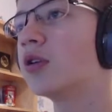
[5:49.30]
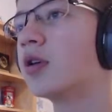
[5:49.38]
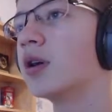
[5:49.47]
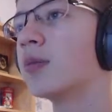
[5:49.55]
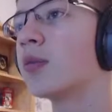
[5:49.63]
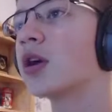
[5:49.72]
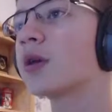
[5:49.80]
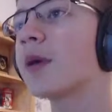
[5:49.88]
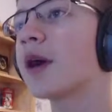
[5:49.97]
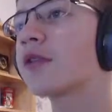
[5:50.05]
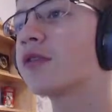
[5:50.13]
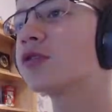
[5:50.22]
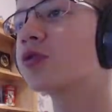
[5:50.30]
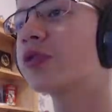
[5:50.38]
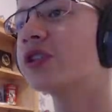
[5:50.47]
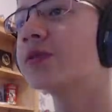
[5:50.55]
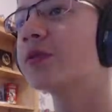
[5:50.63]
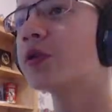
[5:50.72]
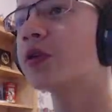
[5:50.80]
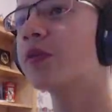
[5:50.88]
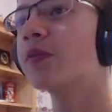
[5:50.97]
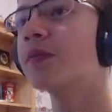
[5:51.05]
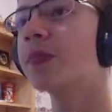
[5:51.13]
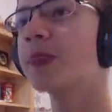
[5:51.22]
and walk back through this orange portal,
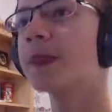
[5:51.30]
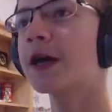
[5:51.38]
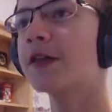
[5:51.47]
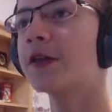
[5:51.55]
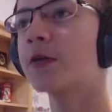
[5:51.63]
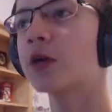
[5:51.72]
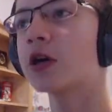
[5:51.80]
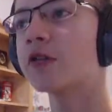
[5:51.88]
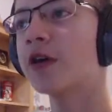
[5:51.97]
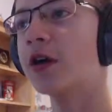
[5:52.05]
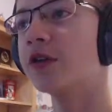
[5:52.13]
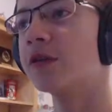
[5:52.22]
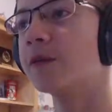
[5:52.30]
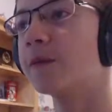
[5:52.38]
and then walk around.